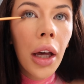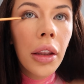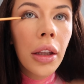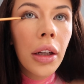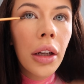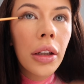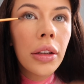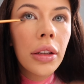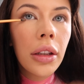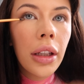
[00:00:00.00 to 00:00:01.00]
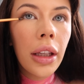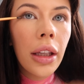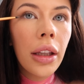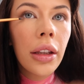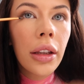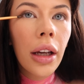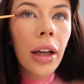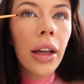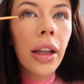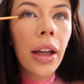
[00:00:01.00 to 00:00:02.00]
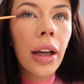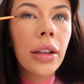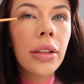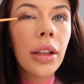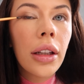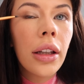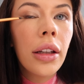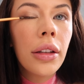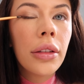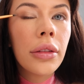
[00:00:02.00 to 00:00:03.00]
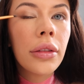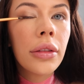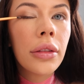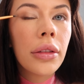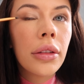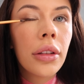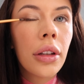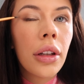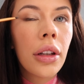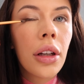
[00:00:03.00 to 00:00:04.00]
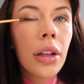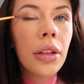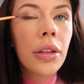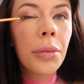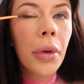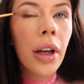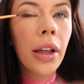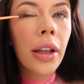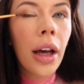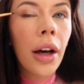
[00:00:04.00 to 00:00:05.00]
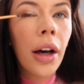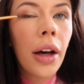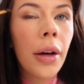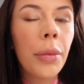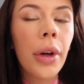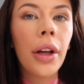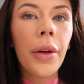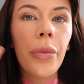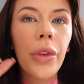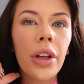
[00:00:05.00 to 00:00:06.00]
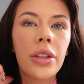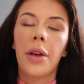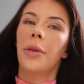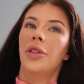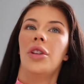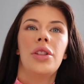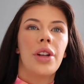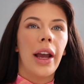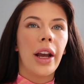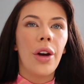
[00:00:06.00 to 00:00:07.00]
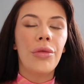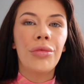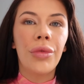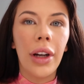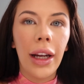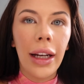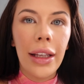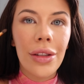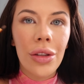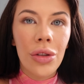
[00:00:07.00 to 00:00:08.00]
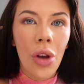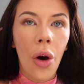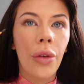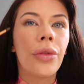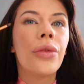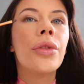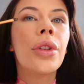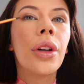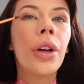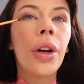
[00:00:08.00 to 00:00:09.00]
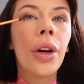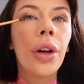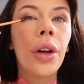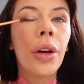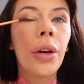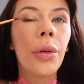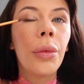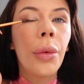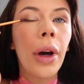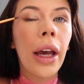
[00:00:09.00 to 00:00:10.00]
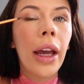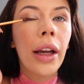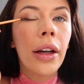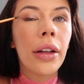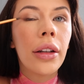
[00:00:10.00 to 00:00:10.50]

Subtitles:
And then underneath and connecting it and just pulling that up. So it's just like a really soft wing.